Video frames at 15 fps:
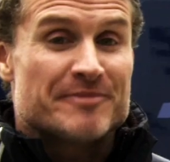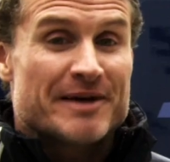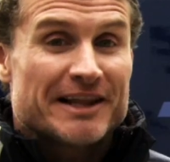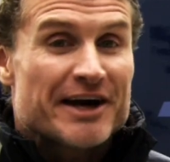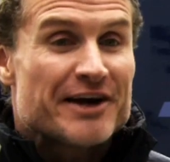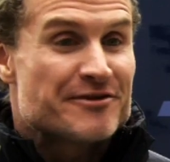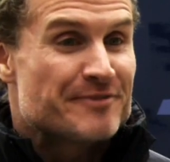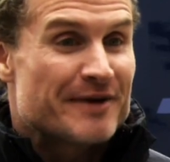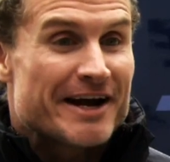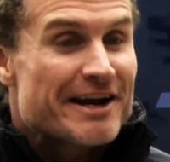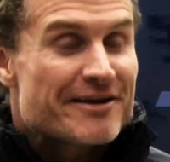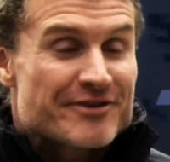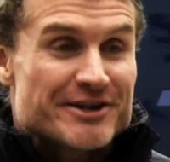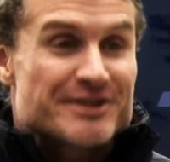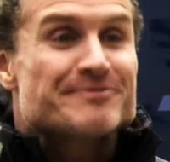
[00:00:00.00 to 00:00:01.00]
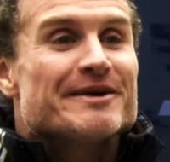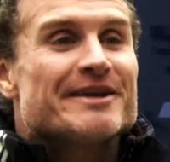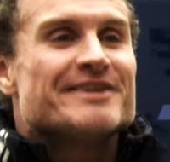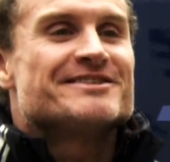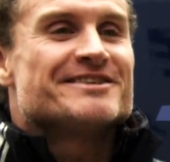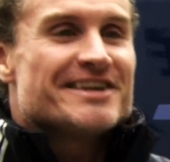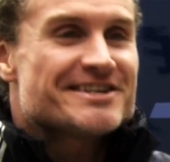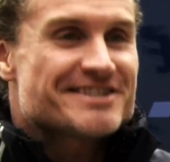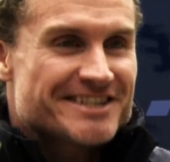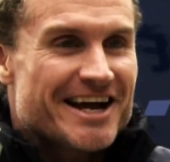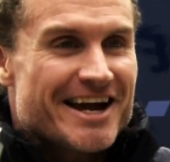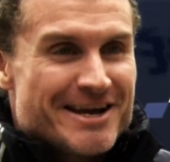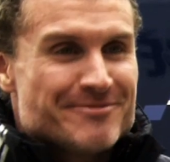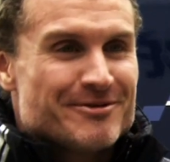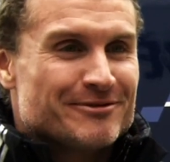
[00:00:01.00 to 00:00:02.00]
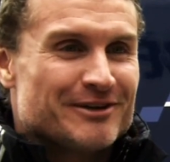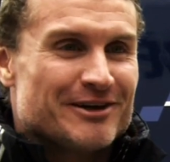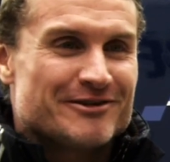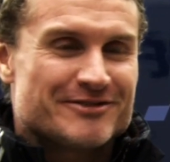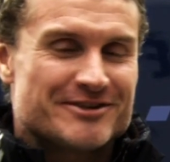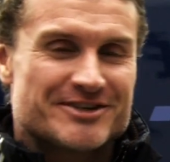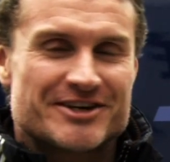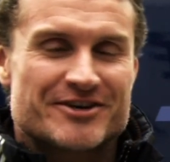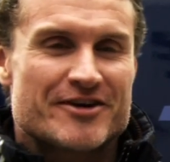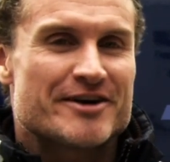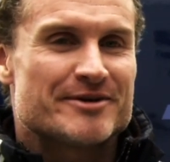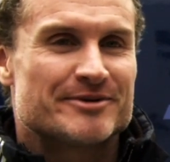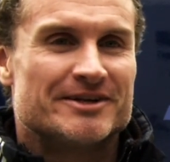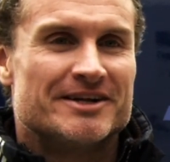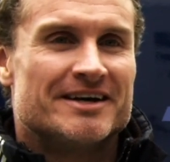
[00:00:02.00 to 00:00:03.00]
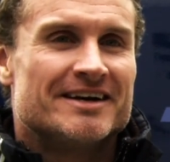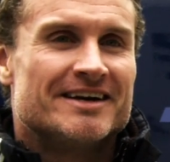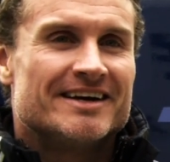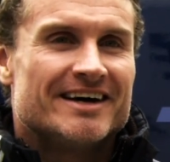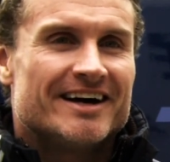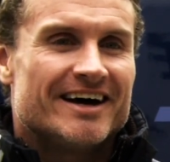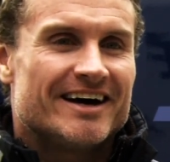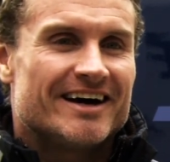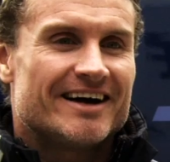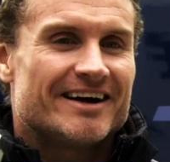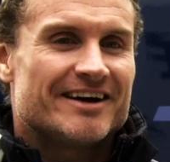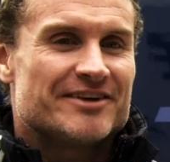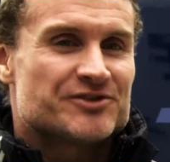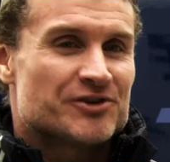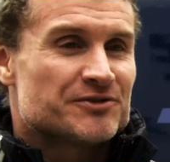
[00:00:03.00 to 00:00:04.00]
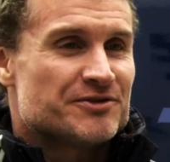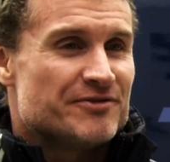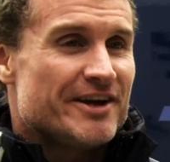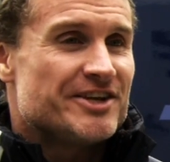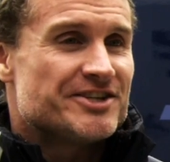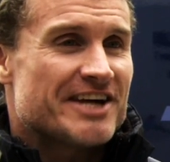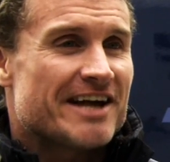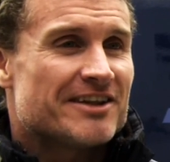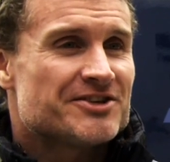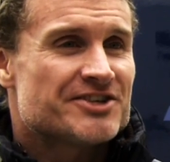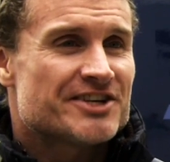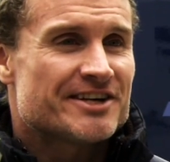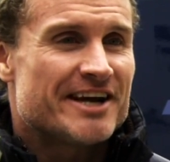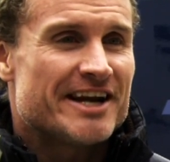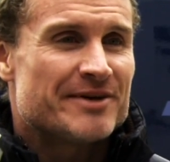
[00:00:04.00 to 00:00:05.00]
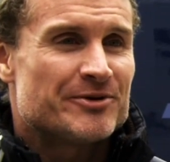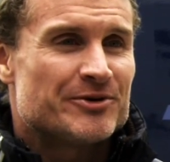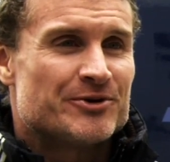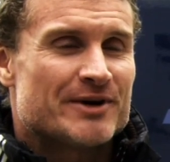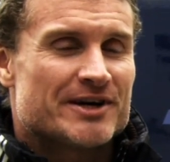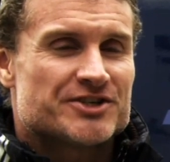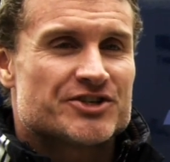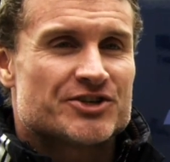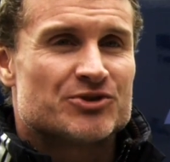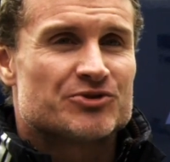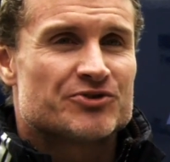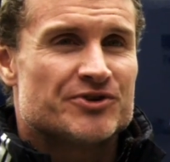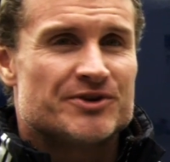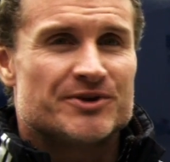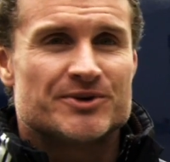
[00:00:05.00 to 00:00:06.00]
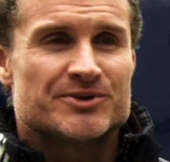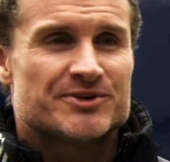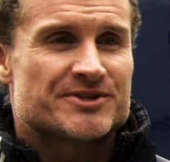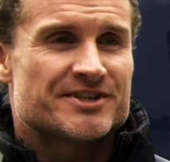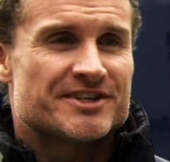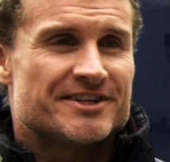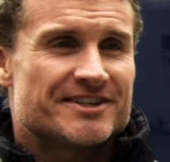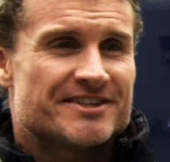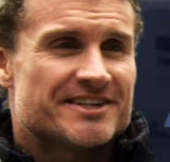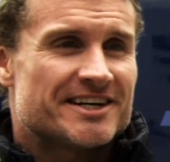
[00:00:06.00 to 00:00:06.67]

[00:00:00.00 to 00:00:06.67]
in my life, but I never experienced this type of love. It's incredible. Uh, it's obviously very challenging. Anyone who has children knows that